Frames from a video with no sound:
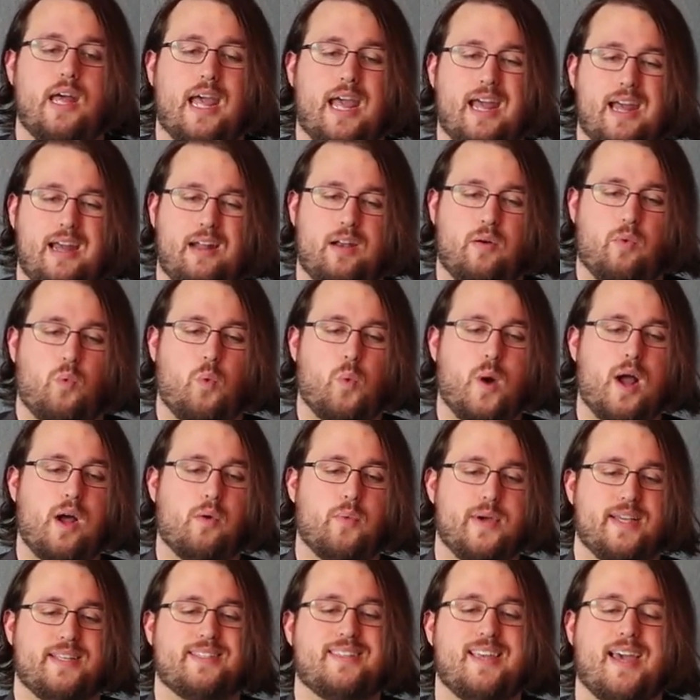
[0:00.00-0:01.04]
And while
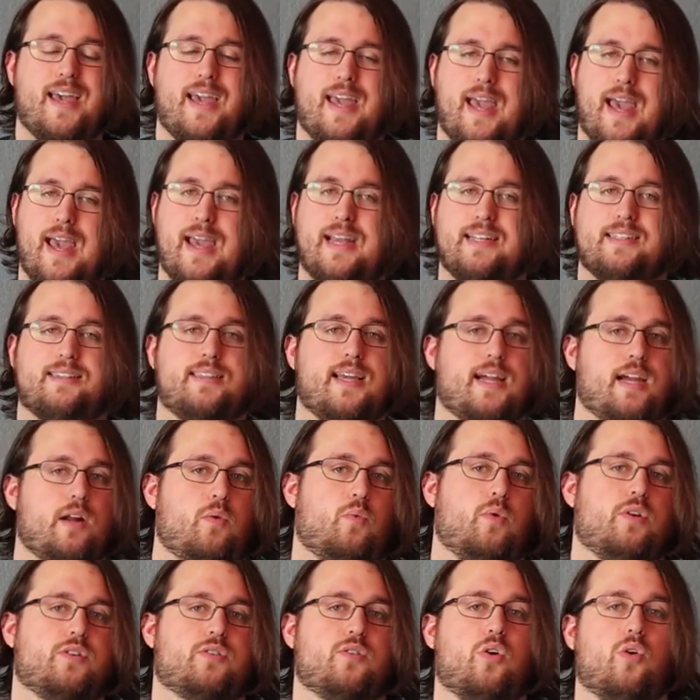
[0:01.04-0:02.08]
we say, hey,
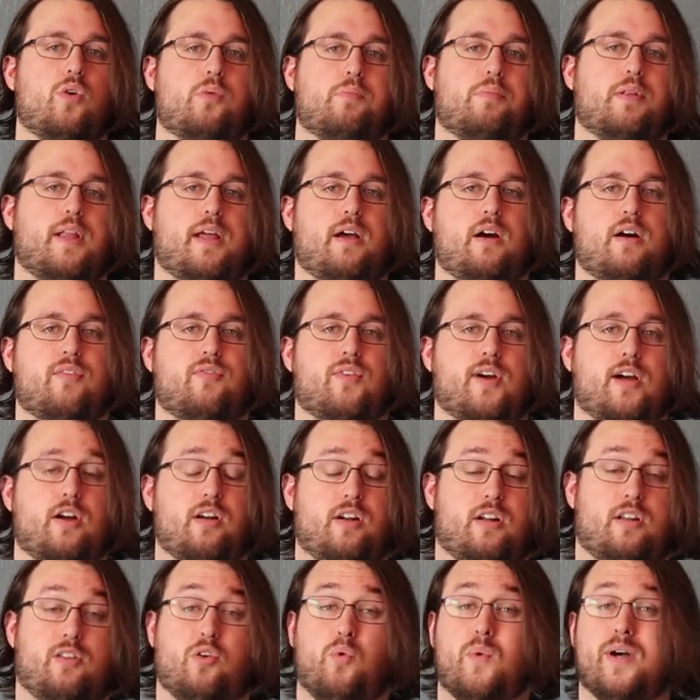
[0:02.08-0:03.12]
second worst home playoff
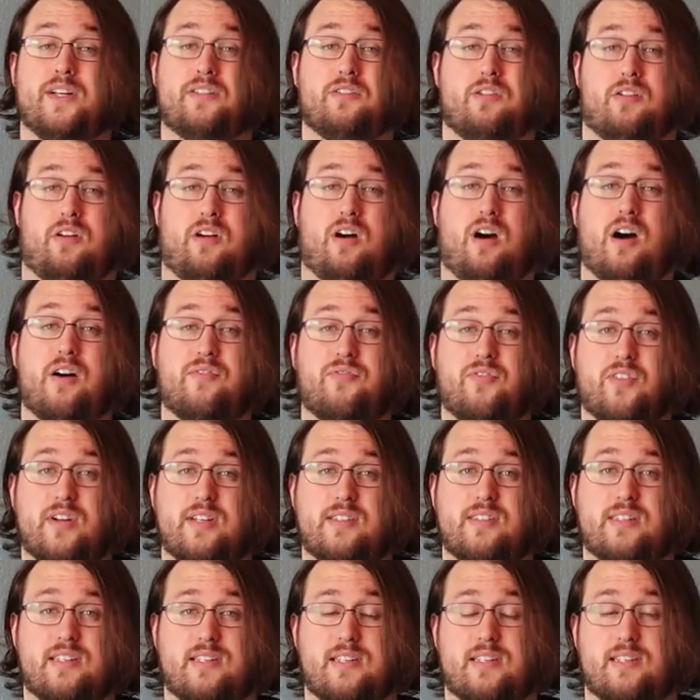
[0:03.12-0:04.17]
record in the Western
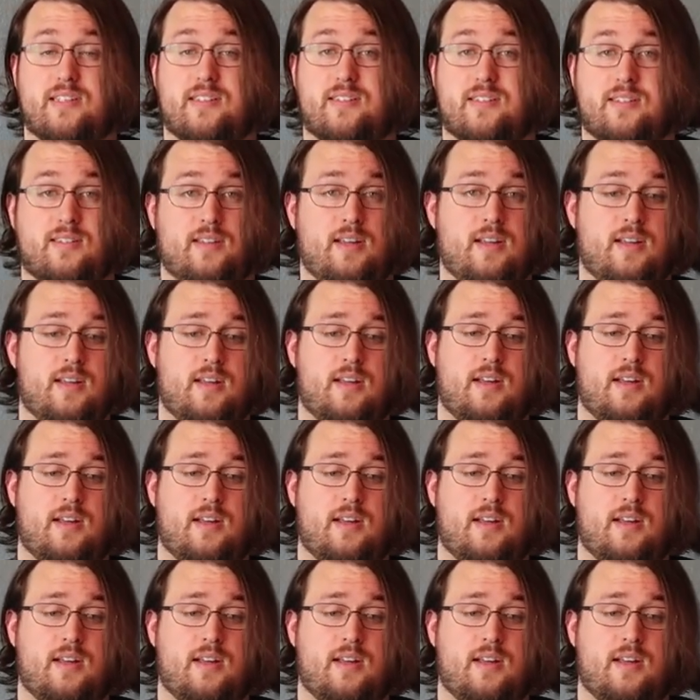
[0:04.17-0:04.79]
Conference in this,